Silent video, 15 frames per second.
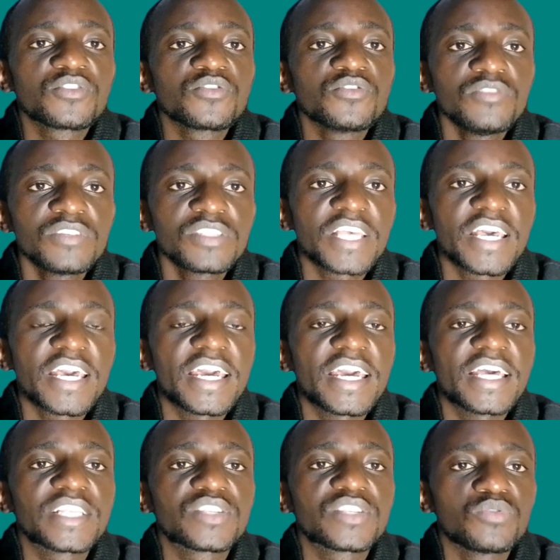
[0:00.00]
are to use
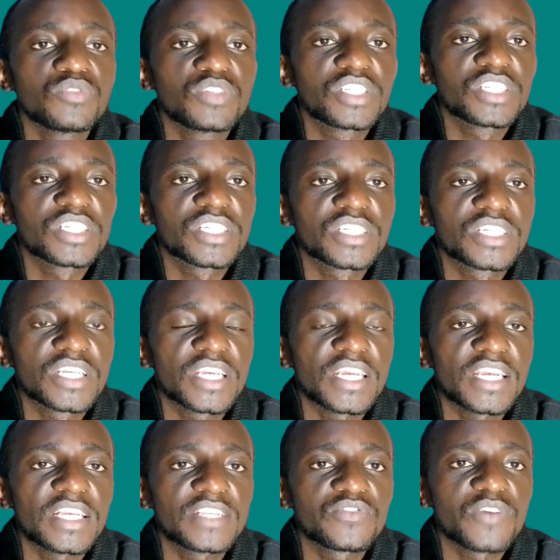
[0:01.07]
salt
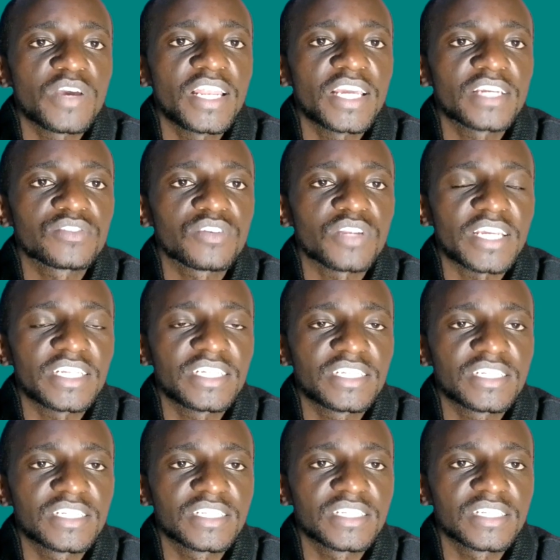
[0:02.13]
as your
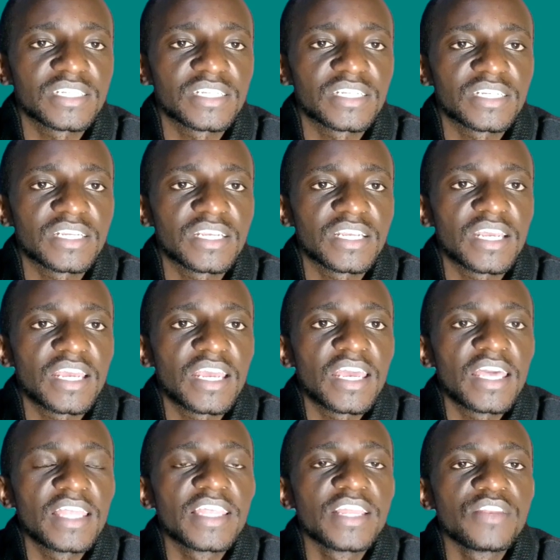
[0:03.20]
electrolyte,
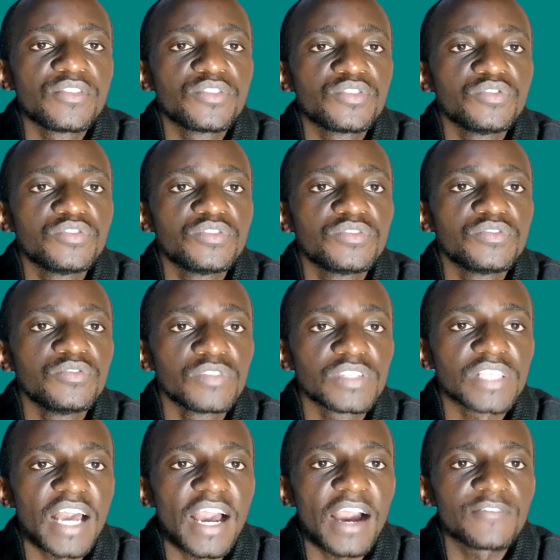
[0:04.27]
then you should
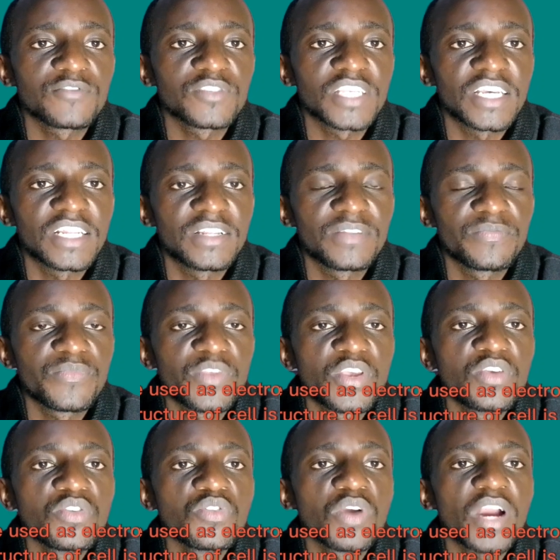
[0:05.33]
use half cell.
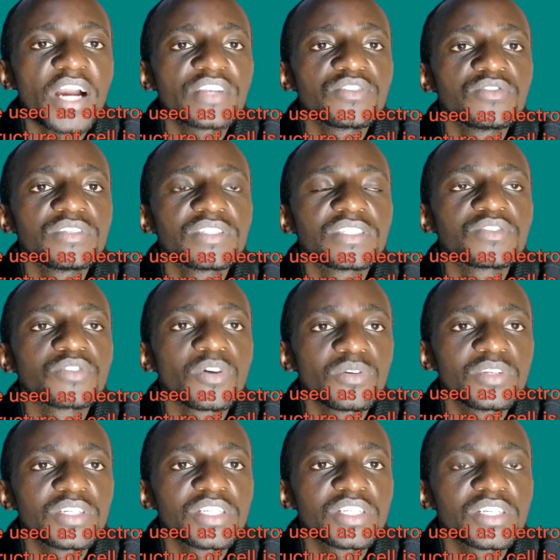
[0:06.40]
You can't use
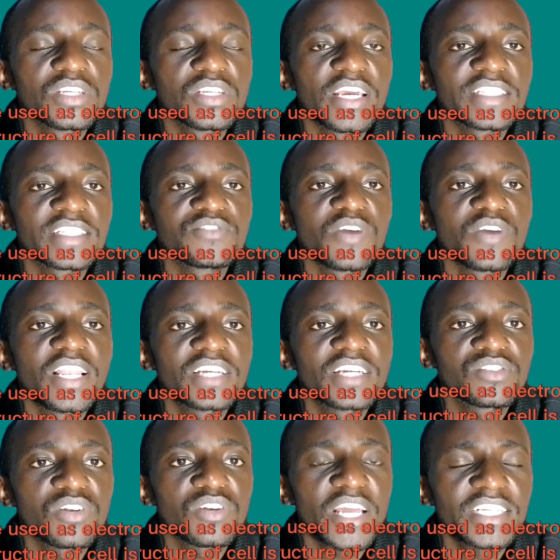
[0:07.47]
salt as your
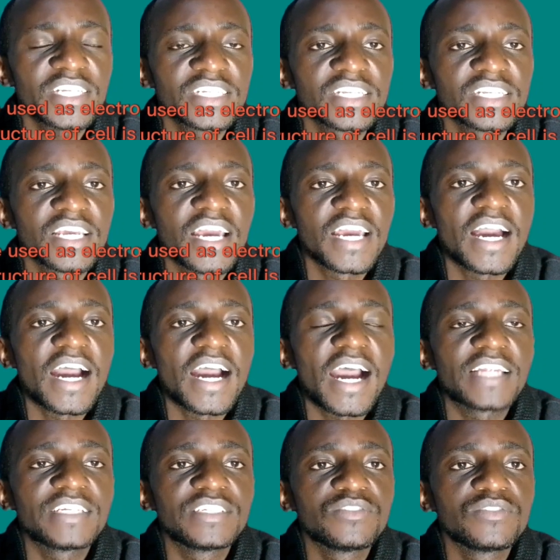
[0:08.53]
electrolyte
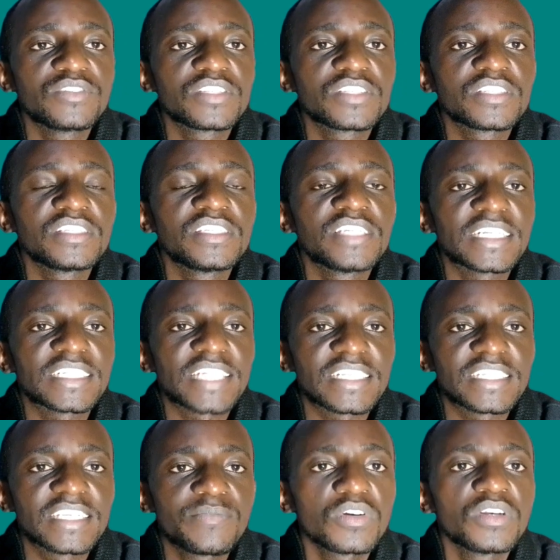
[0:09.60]
and use just
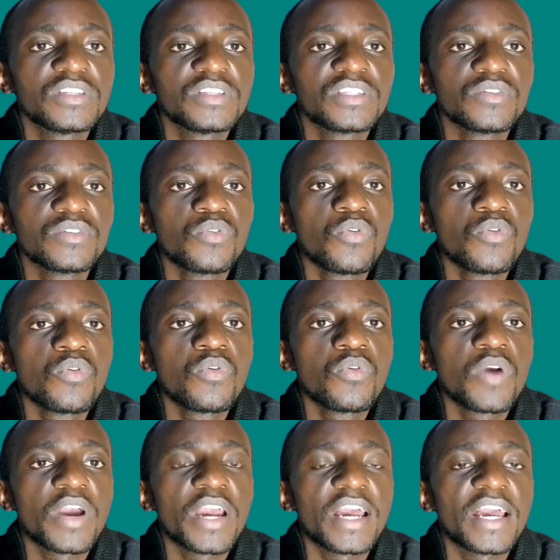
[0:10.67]
a
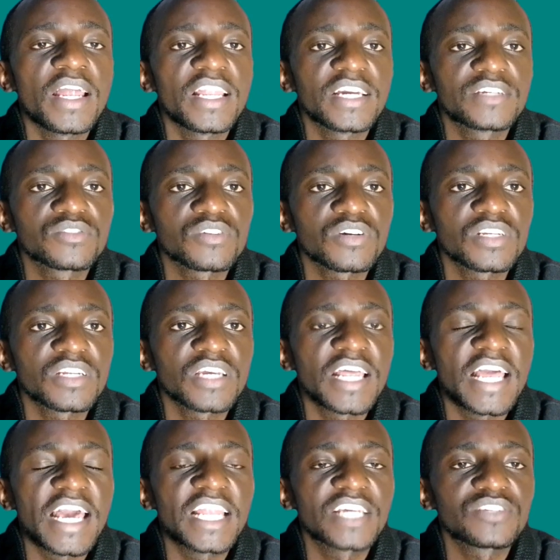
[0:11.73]
single
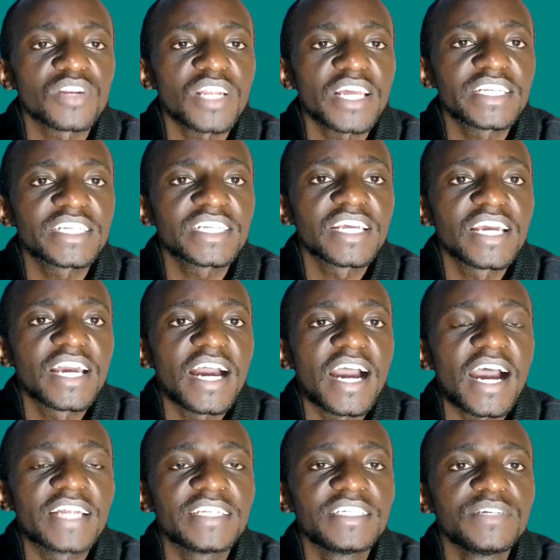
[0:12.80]
electrolyte
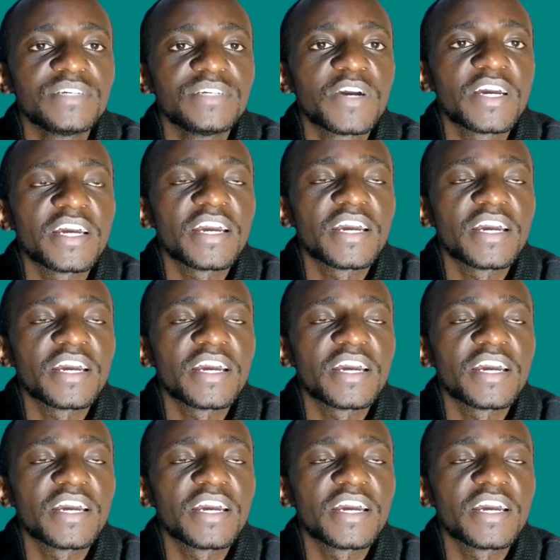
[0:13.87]
and dip